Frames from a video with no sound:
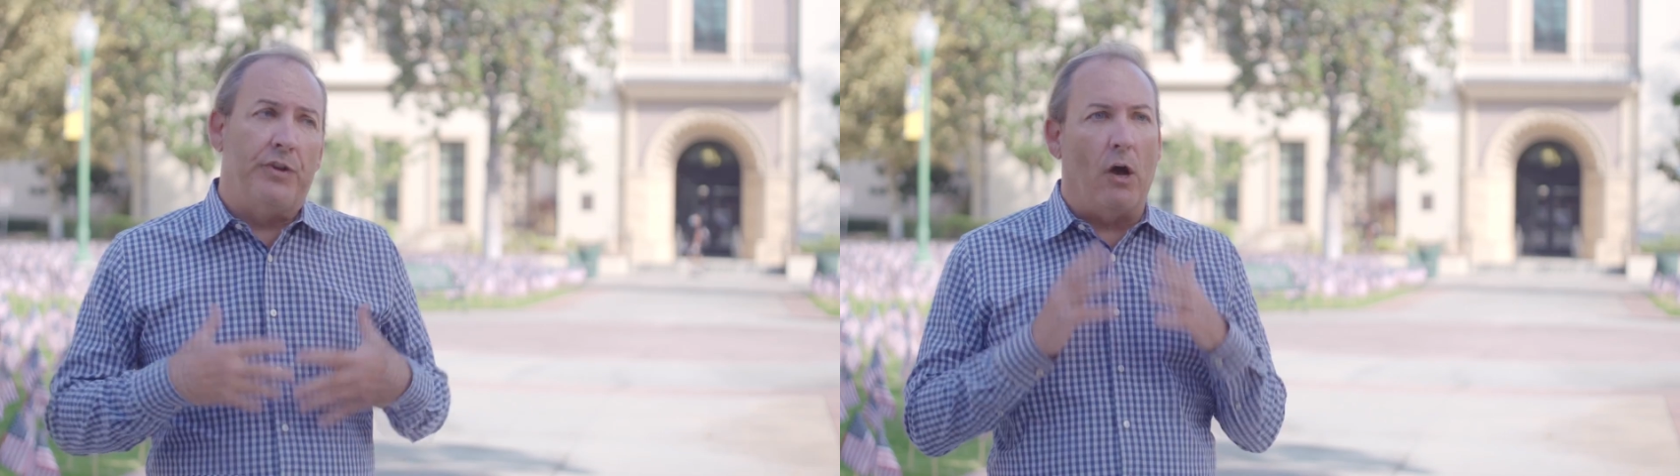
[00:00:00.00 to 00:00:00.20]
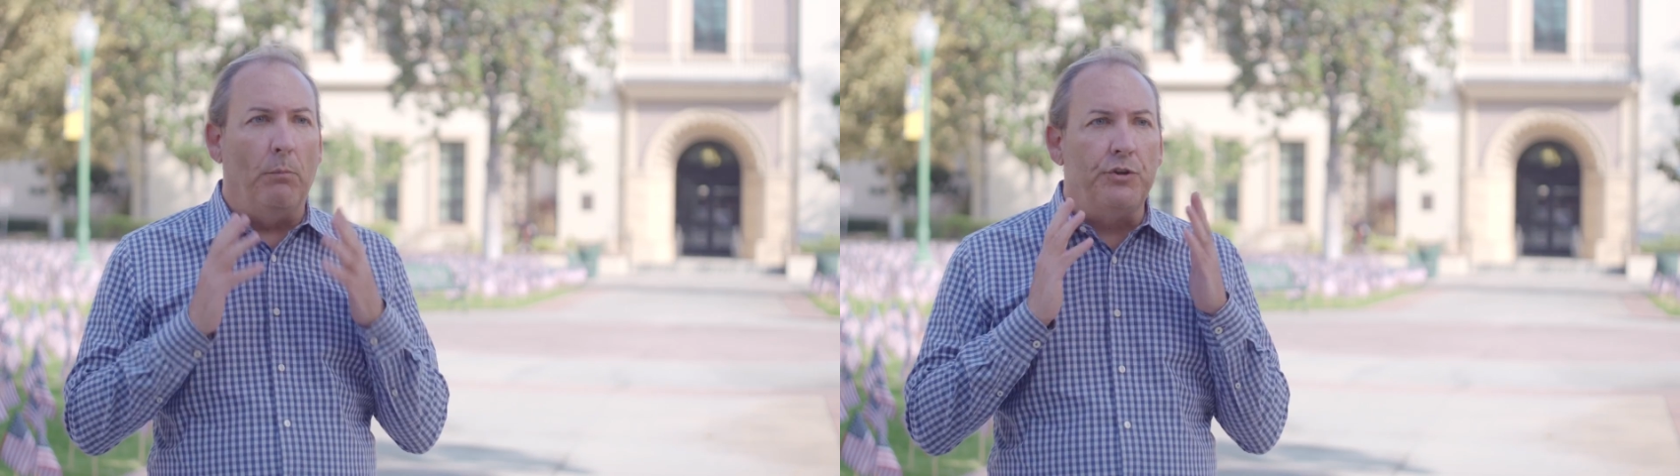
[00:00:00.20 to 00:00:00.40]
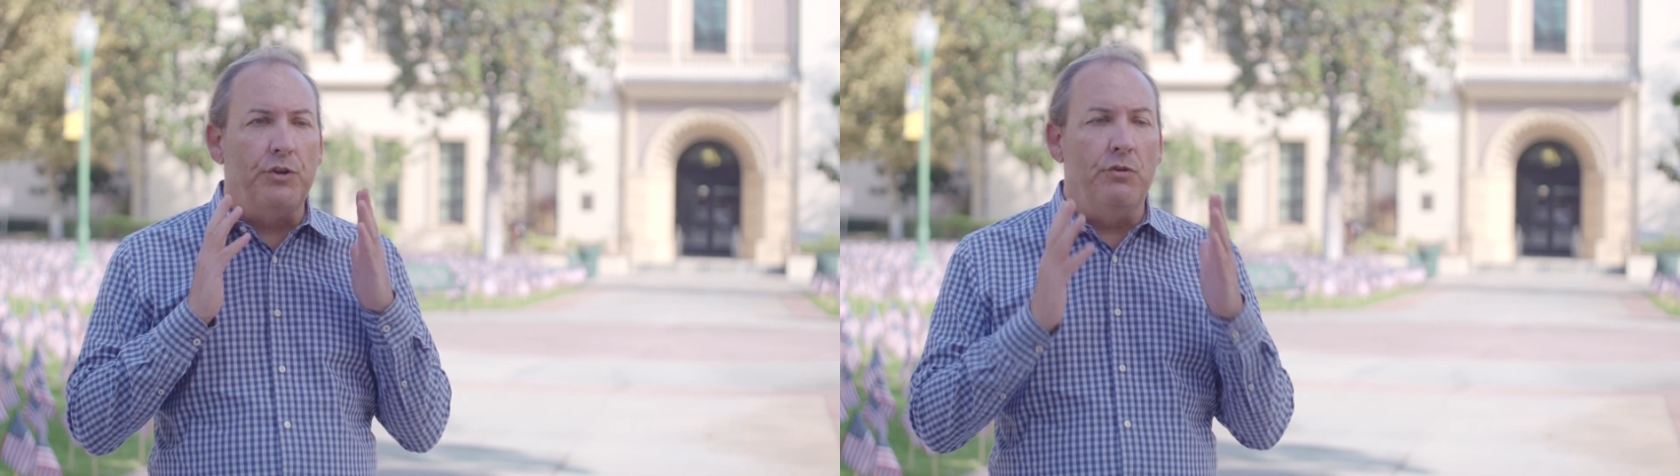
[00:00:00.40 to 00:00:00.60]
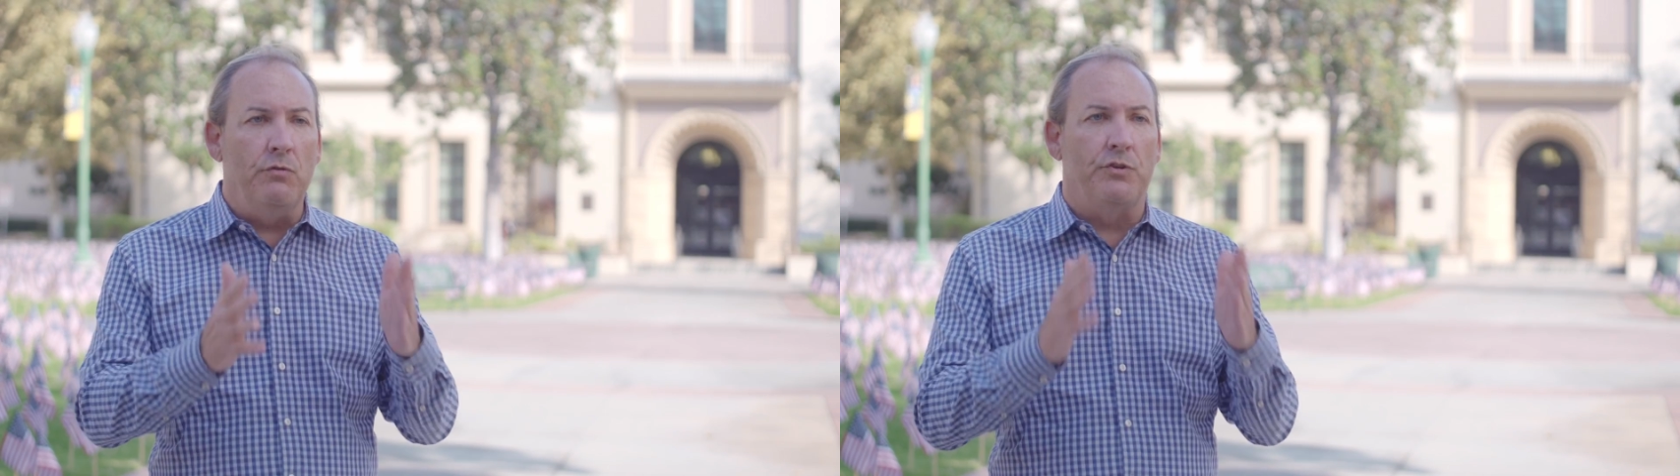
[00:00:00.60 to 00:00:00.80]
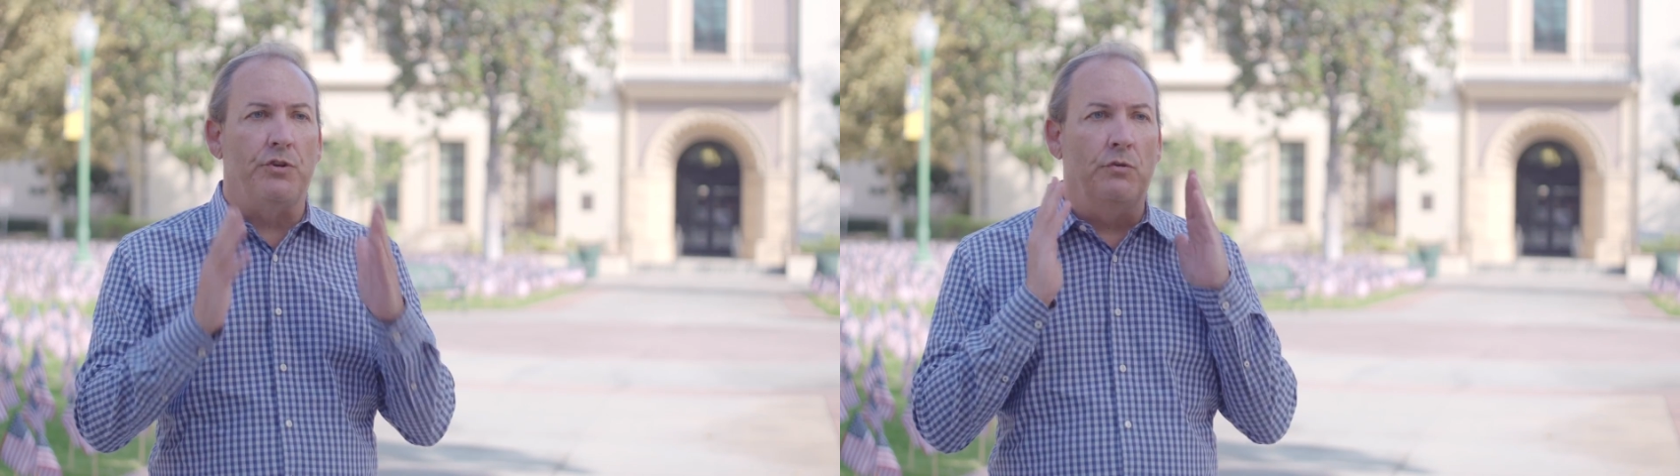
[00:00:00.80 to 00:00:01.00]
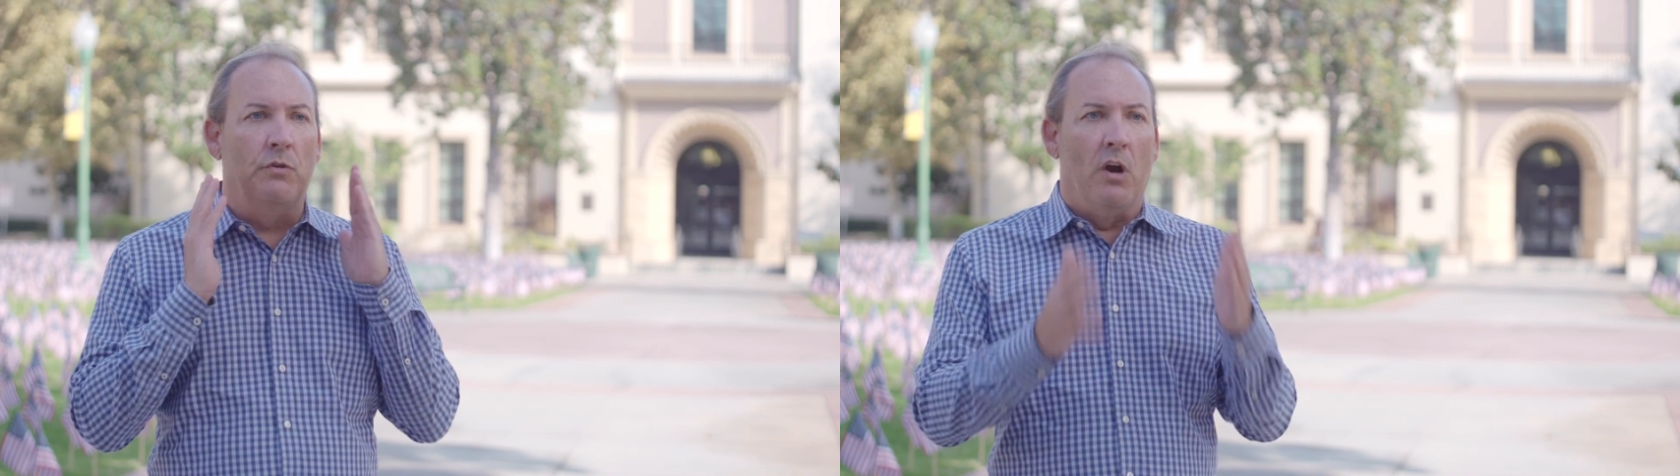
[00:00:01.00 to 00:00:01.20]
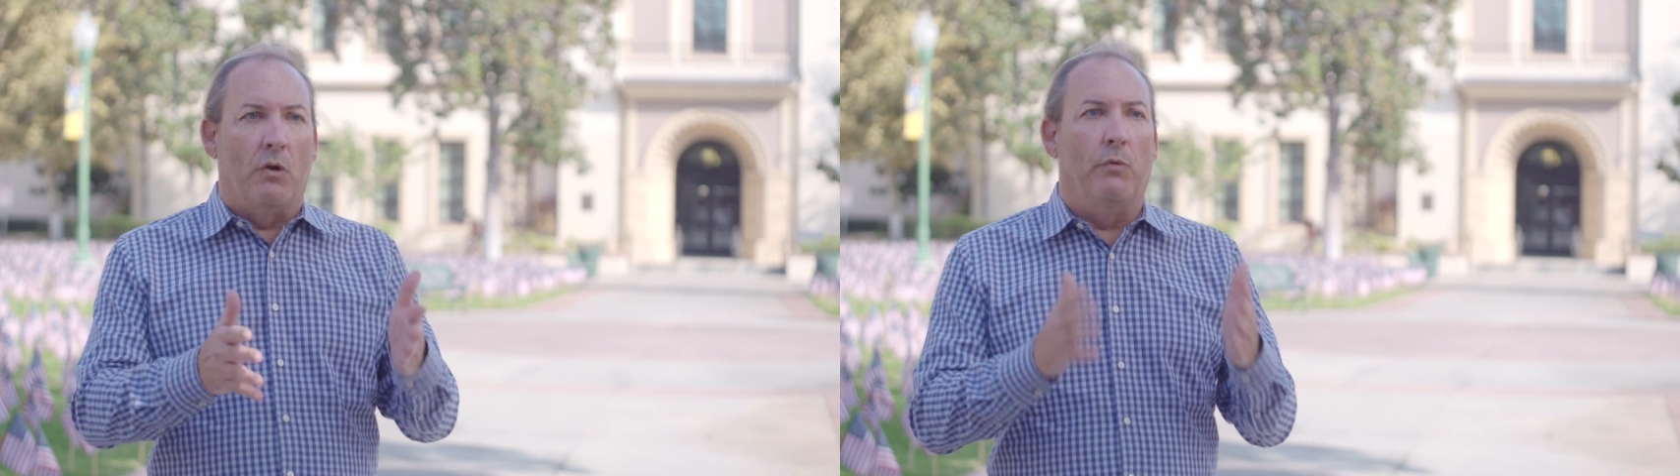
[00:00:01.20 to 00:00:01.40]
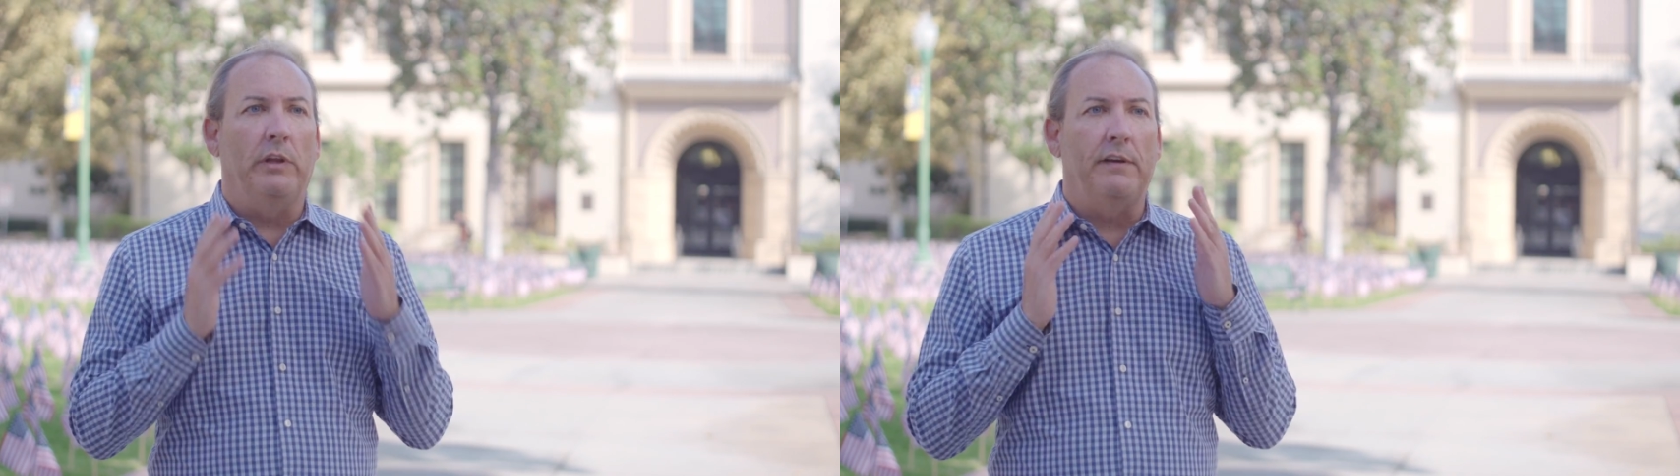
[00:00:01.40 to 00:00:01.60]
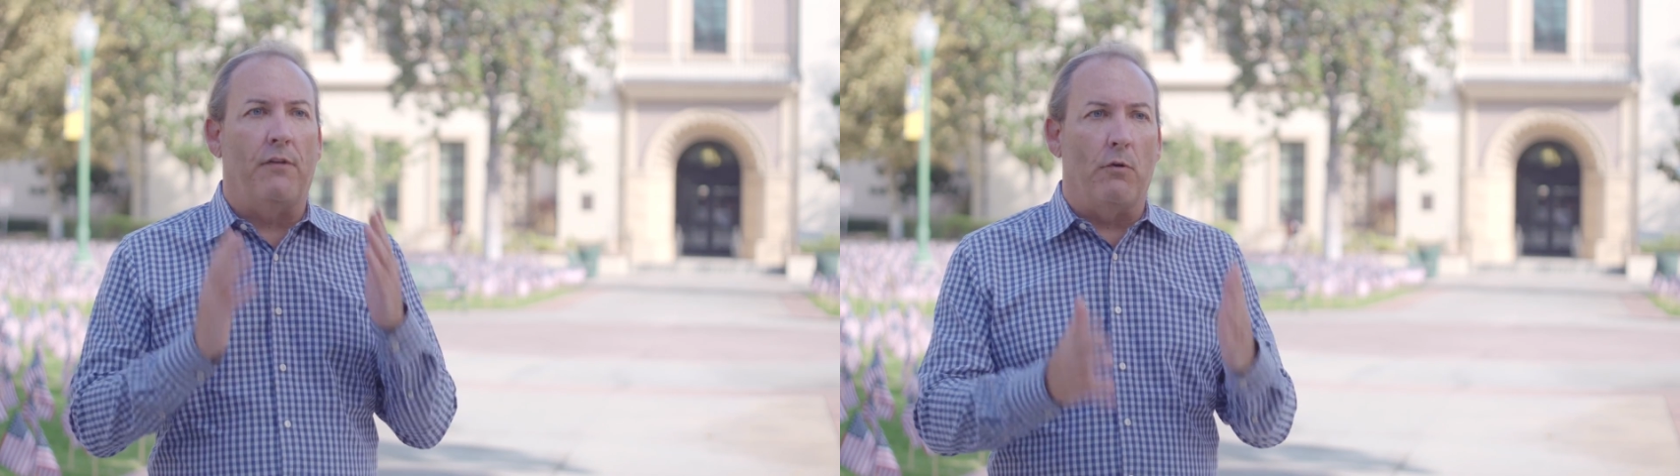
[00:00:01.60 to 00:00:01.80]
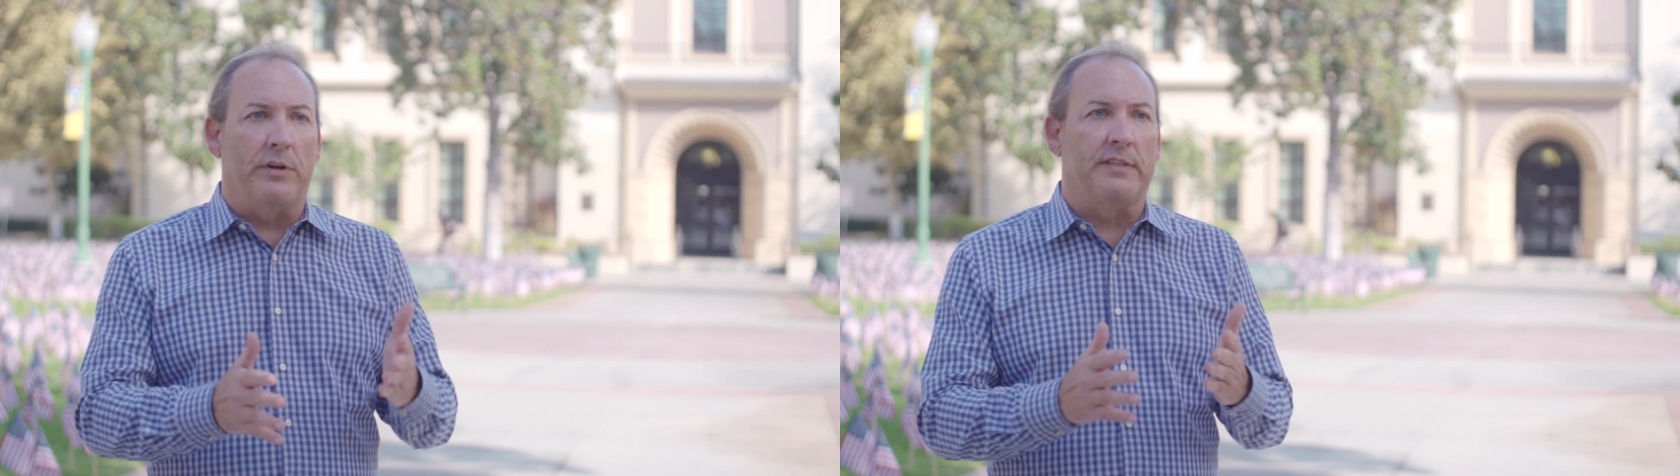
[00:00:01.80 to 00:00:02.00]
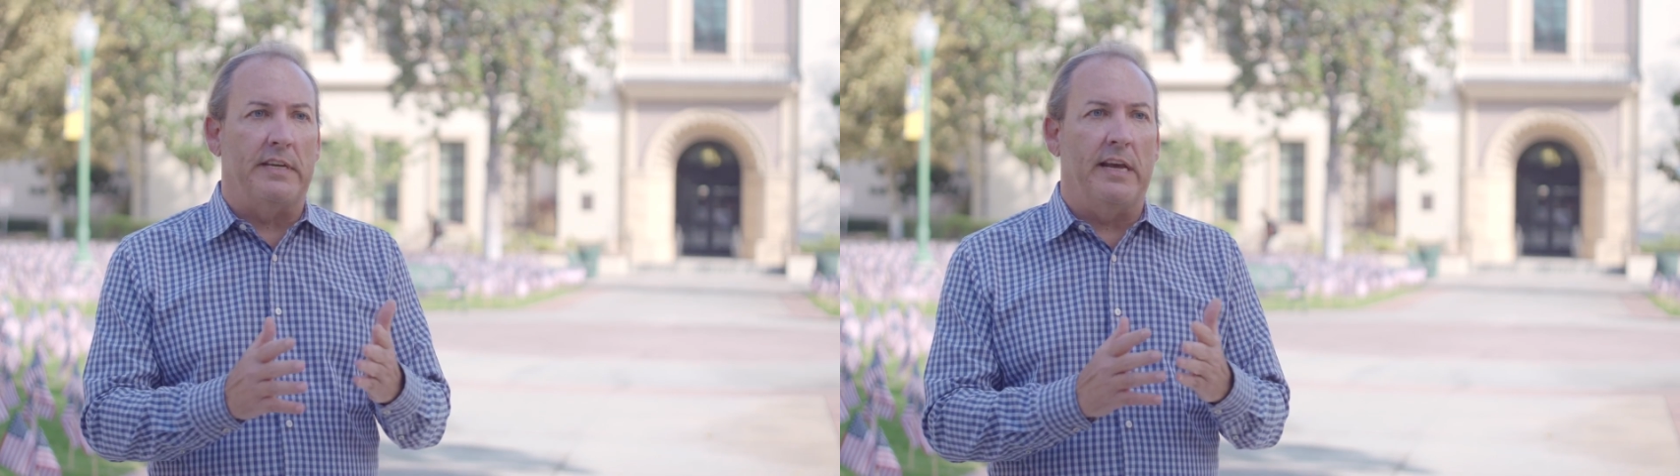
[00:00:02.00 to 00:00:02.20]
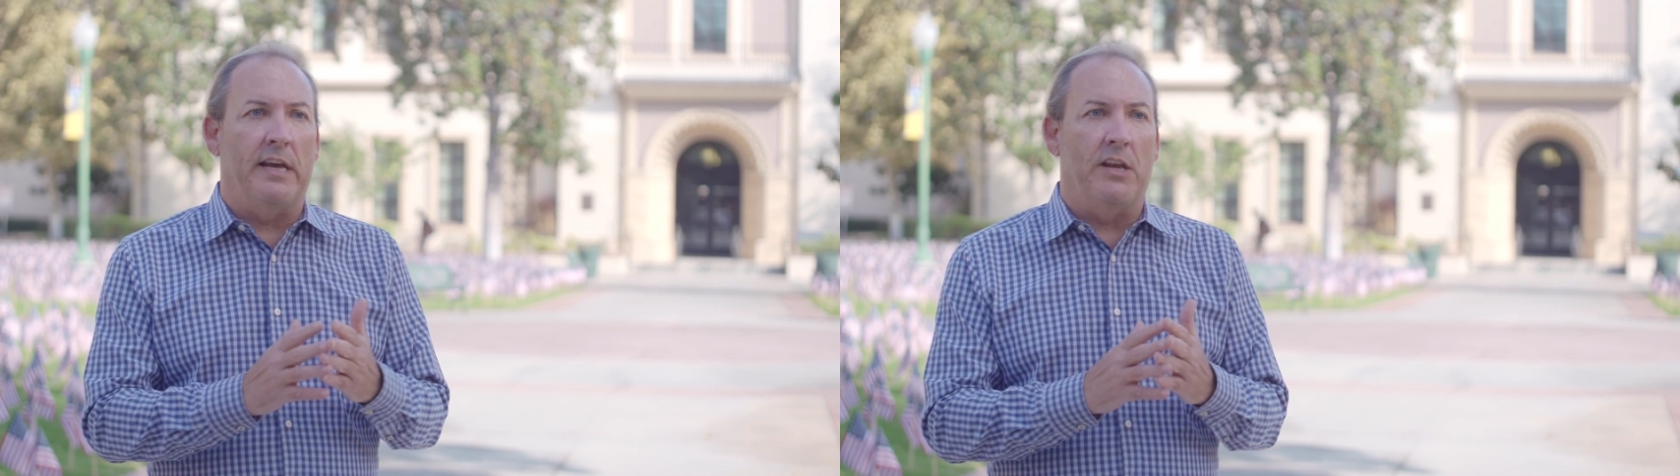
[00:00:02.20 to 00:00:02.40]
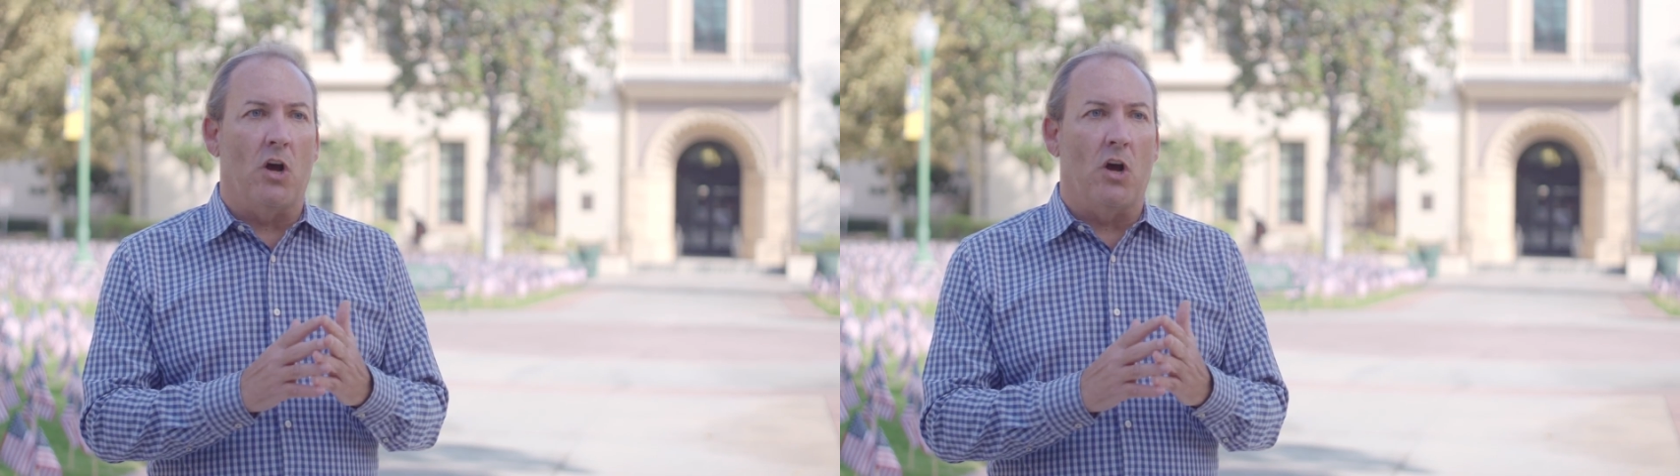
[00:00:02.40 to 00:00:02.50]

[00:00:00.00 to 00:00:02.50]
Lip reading: helps you to really focus in